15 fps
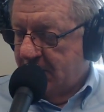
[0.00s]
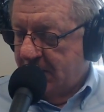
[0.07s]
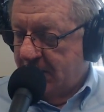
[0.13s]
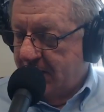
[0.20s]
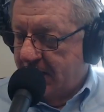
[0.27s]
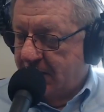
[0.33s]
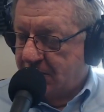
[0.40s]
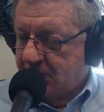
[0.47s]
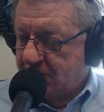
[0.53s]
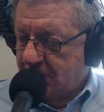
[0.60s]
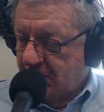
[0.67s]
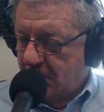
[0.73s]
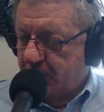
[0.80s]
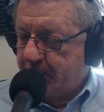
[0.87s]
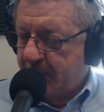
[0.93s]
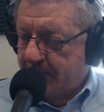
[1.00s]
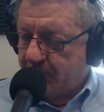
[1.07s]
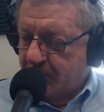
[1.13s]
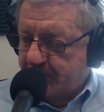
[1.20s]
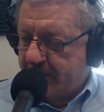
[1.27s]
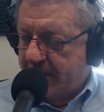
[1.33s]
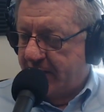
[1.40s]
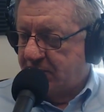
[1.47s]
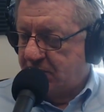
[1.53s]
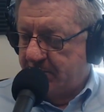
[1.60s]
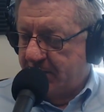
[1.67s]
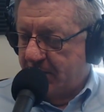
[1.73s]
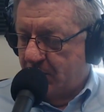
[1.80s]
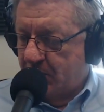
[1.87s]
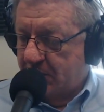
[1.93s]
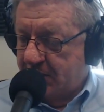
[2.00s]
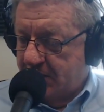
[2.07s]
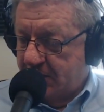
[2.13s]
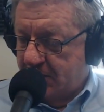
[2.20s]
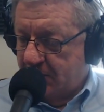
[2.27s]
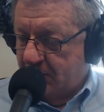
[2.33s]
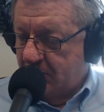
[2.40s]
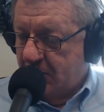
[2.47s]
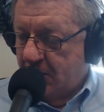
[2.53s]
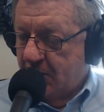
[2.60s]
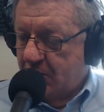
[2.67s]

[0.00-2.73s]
and that is young people with passion about what they do,